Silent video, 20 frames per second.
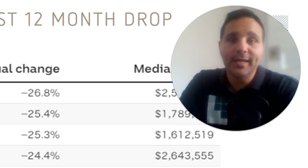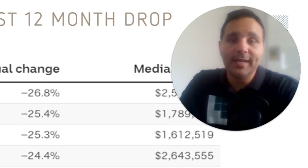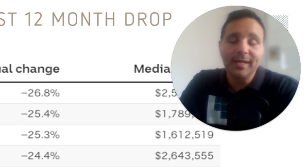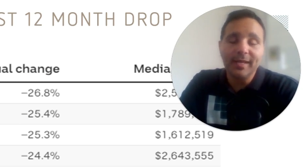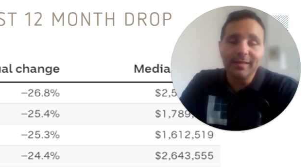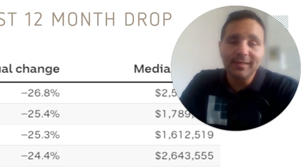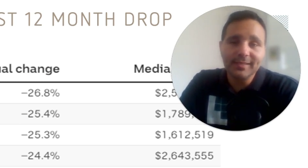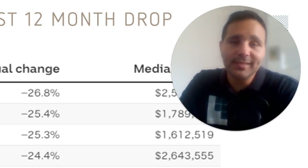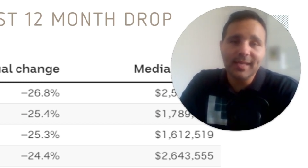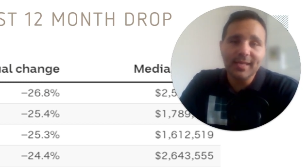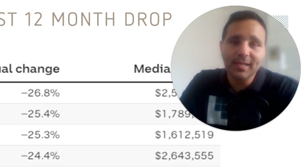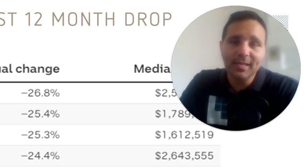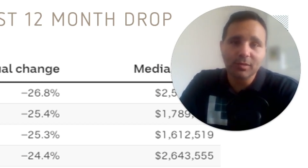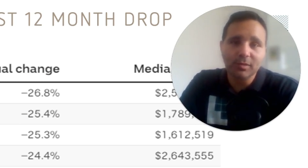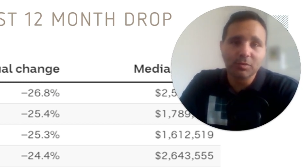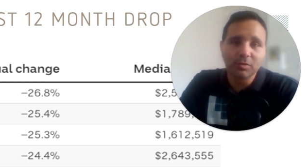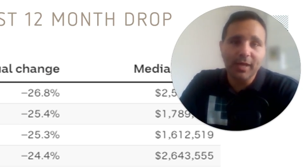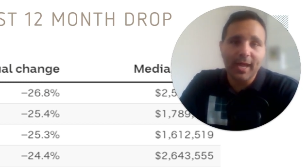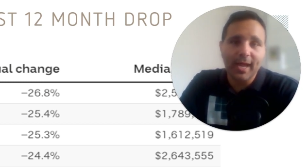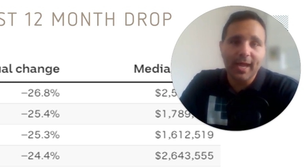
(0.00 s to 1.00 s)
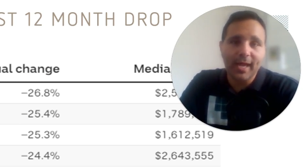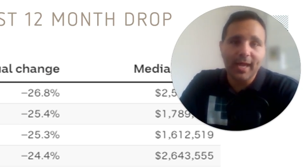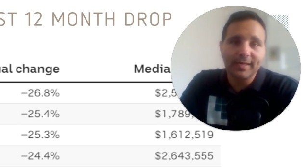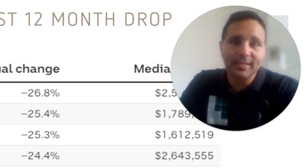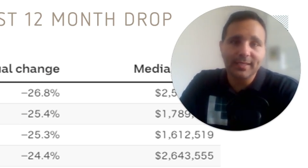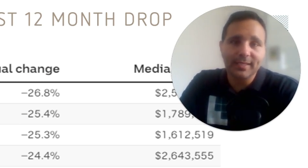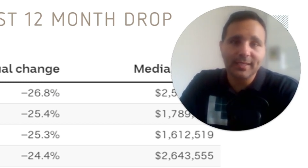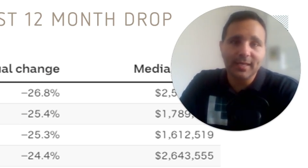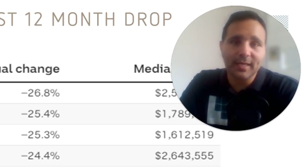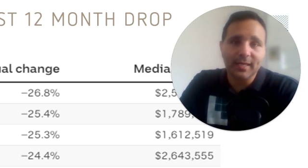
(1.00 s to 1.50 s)
Now let's take a look
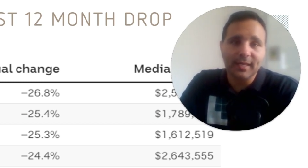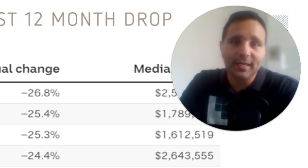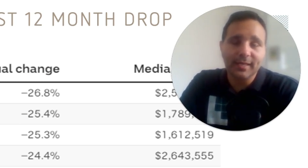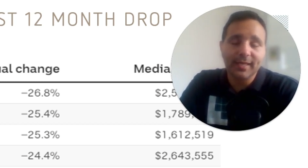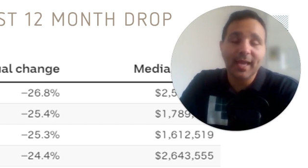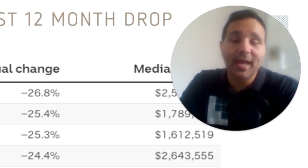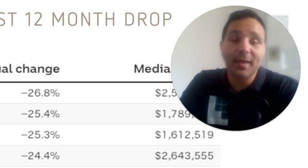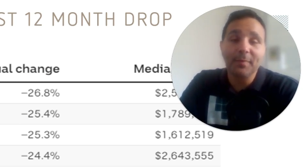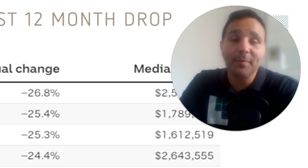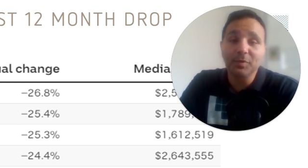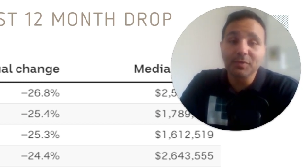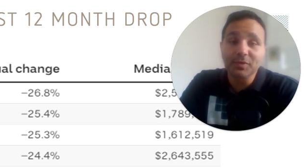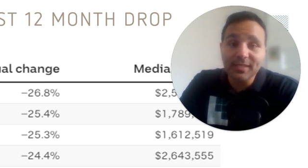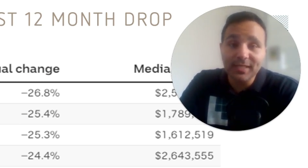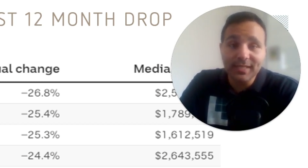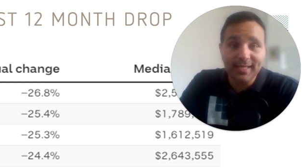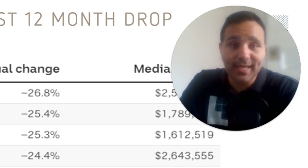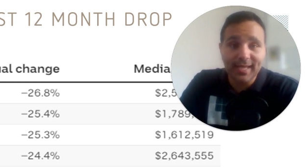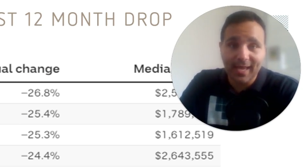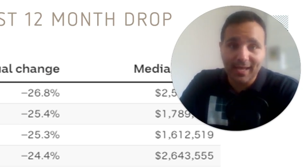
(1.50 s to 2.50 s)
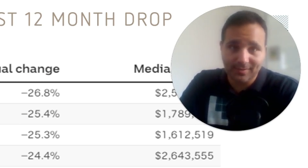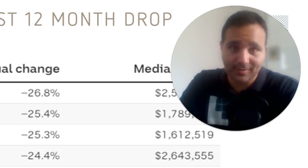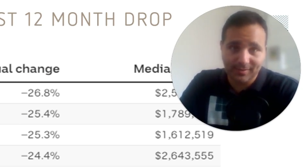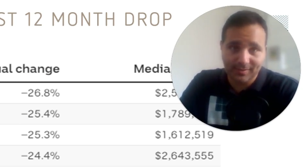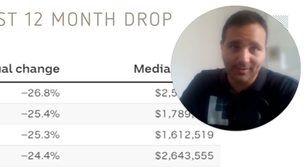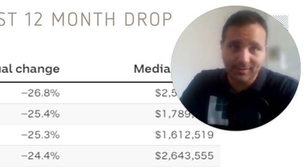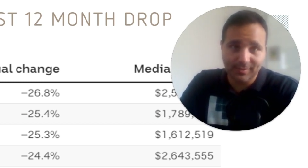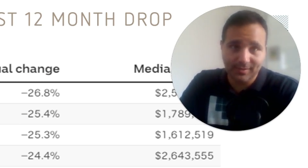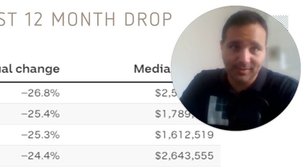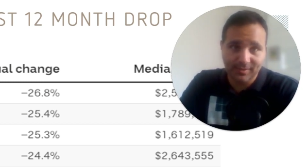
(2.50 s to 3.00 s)
at capital city
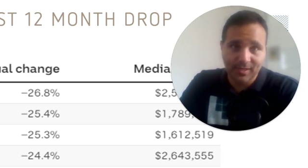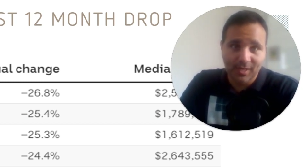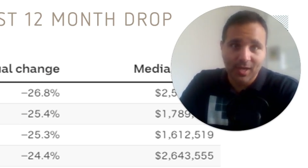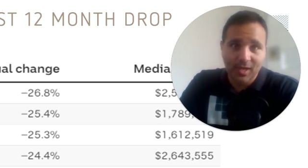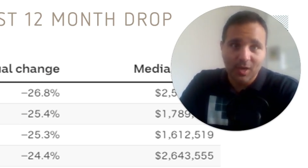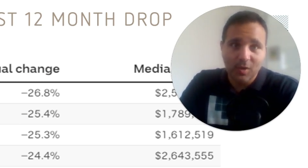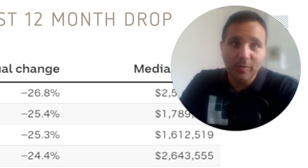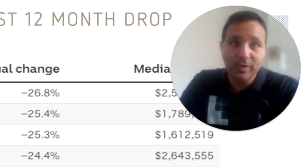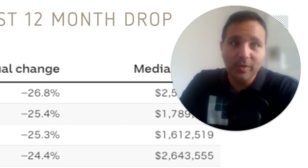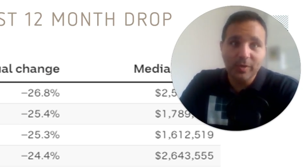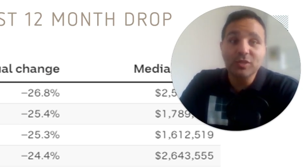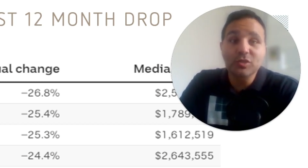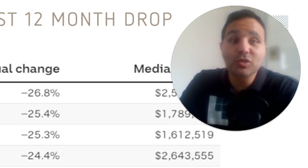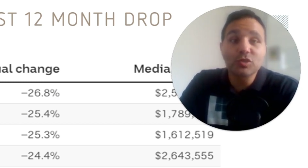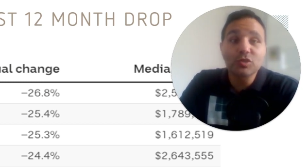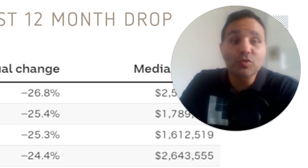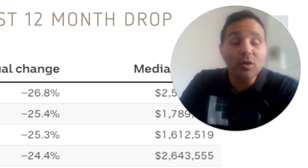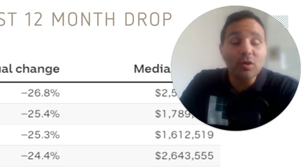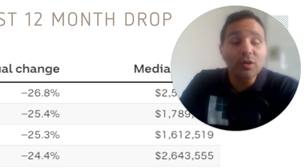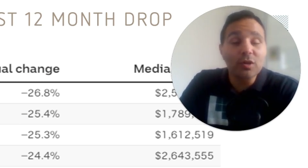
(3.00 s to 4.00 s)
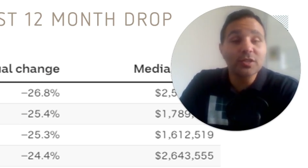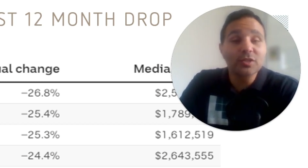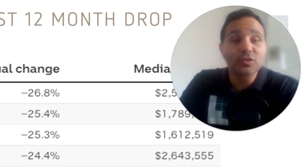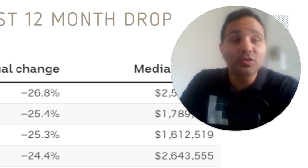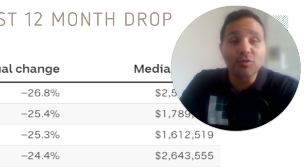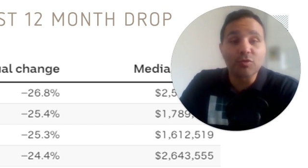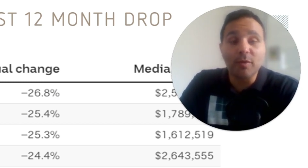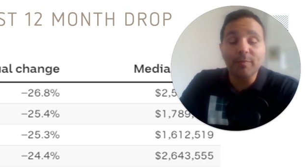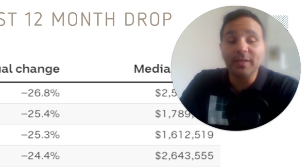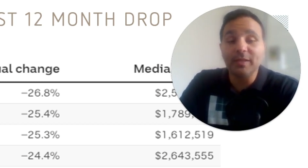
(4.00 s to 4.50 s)
houses with the strongest
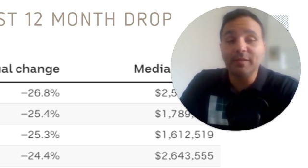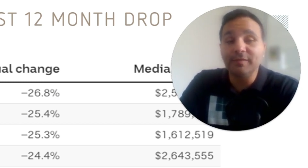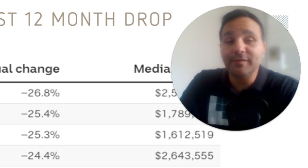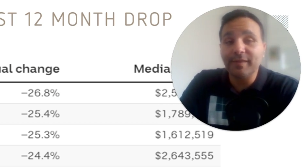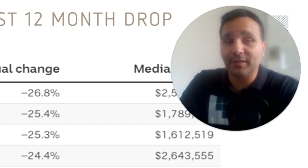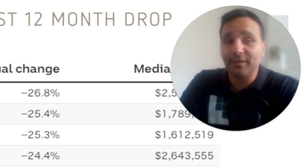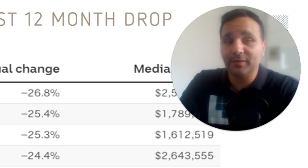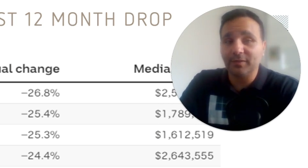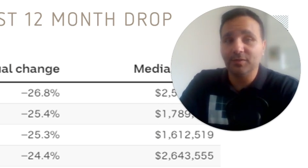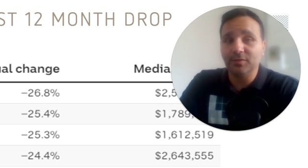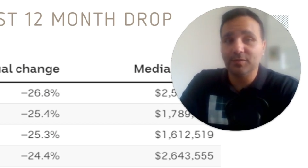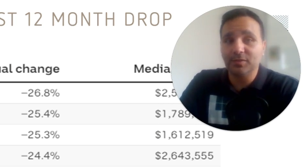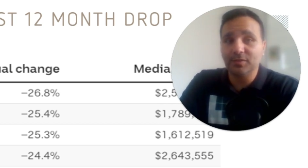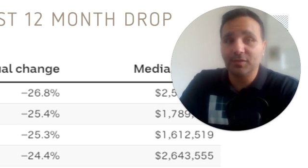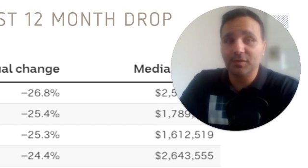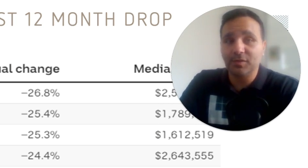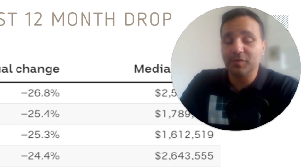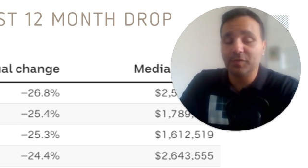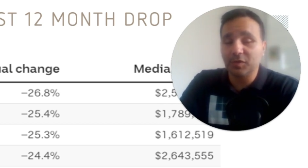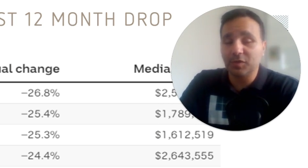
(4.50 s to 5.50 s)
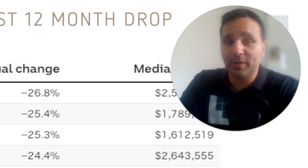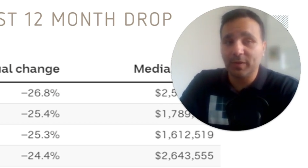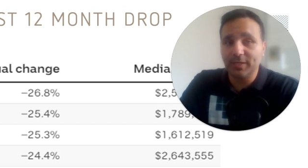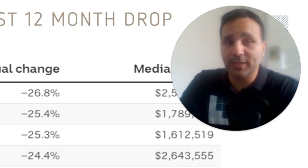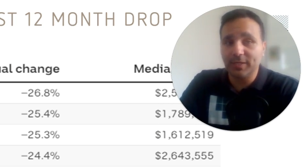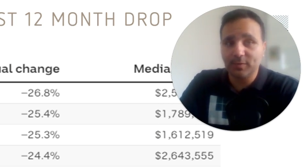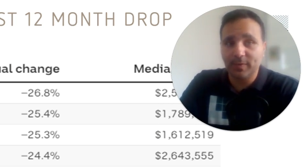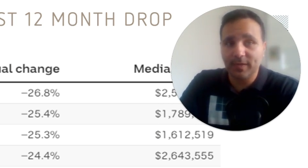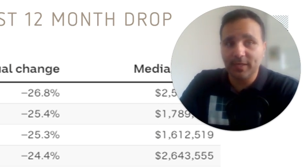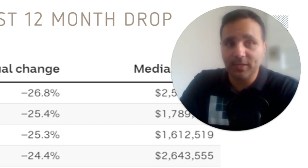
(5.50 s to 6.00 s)
drop in values for
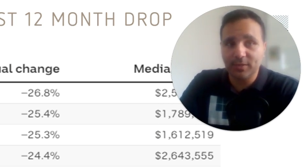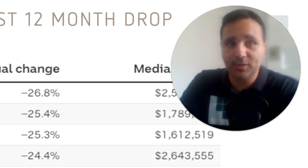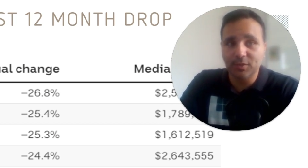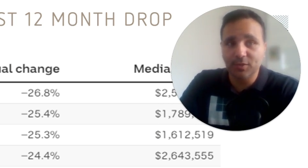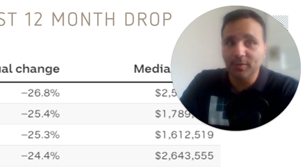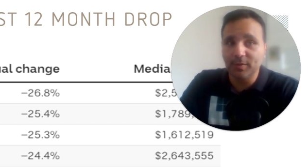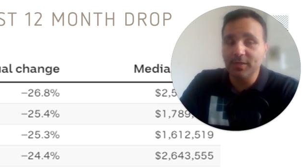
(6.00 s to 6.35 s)
2022.